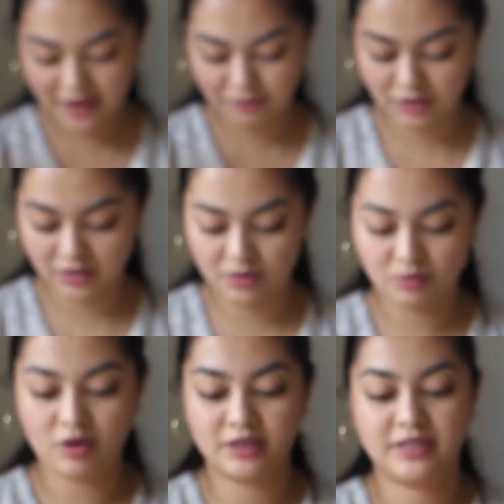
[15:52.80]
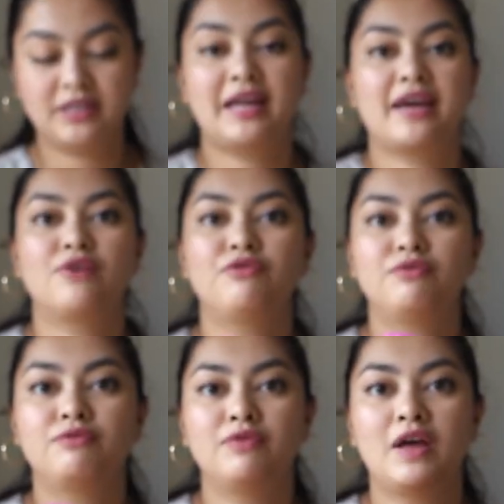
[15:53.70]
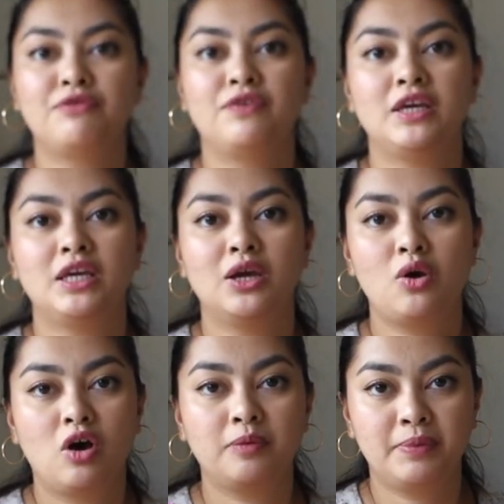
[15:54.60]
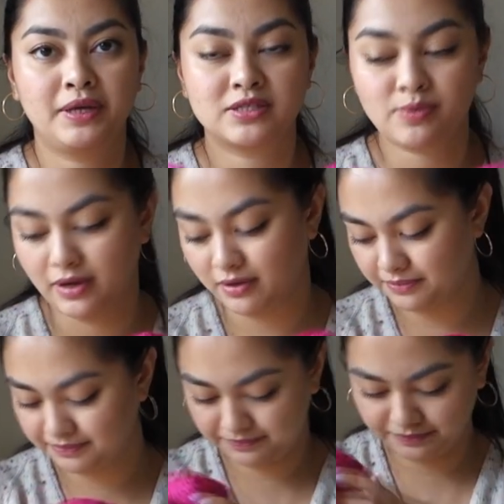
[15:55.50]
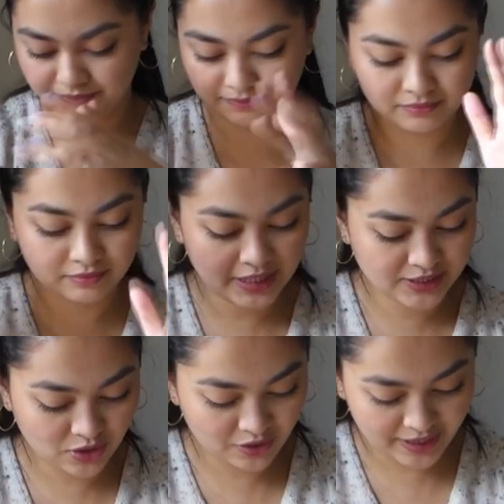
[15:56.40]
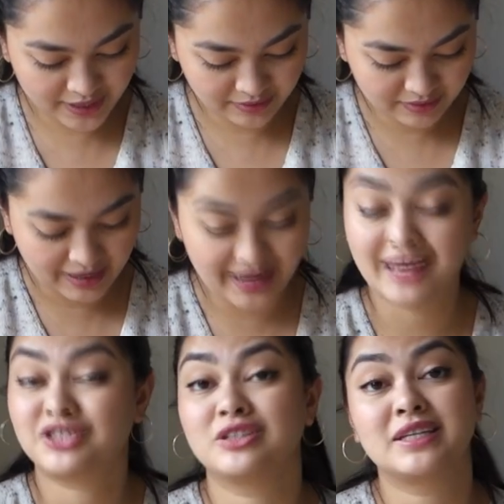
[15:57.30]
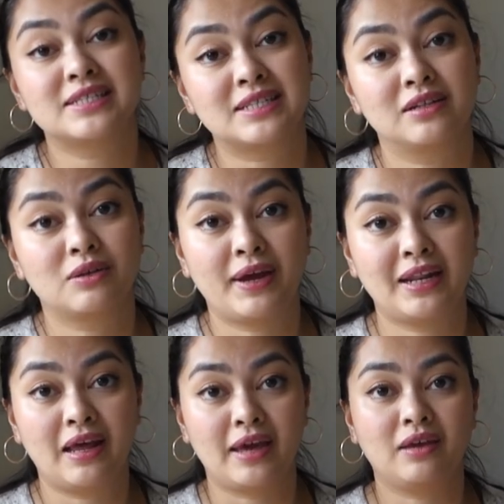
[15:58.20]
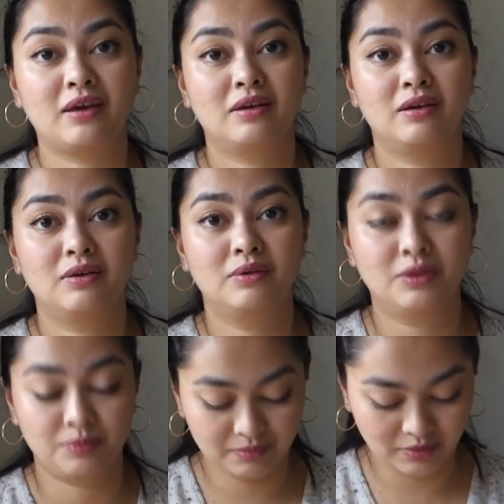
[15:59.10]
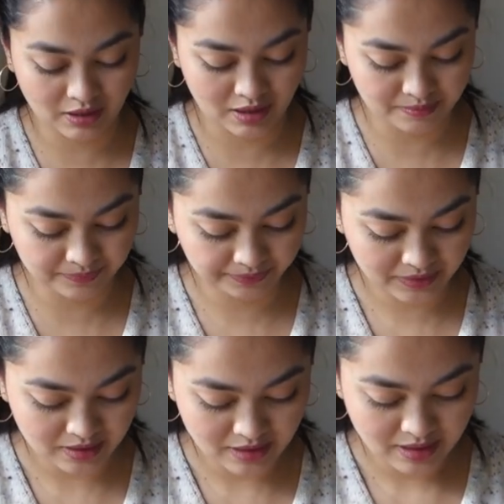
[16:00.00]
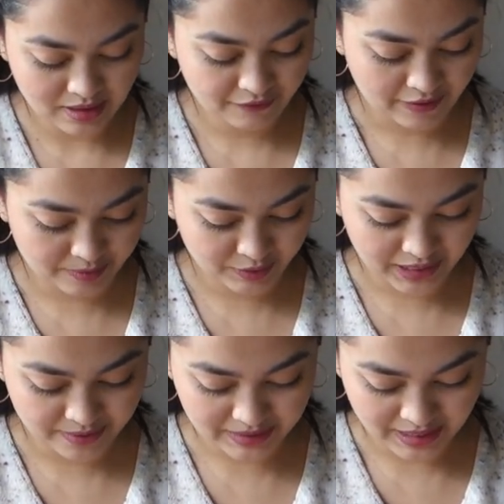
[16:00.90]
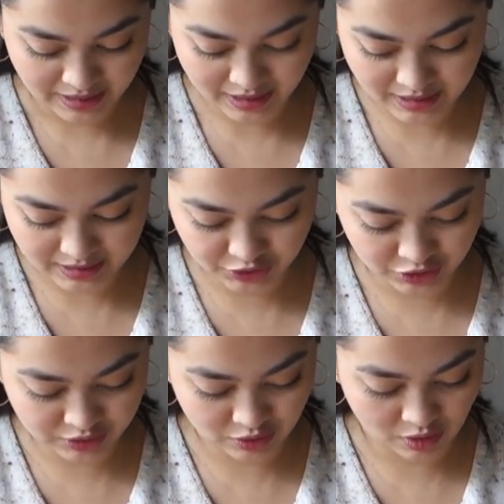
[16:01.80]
I really wanted like a fluffy hot pink sweater. That's all right. I actually still quite like the fabric I'm getting. It's just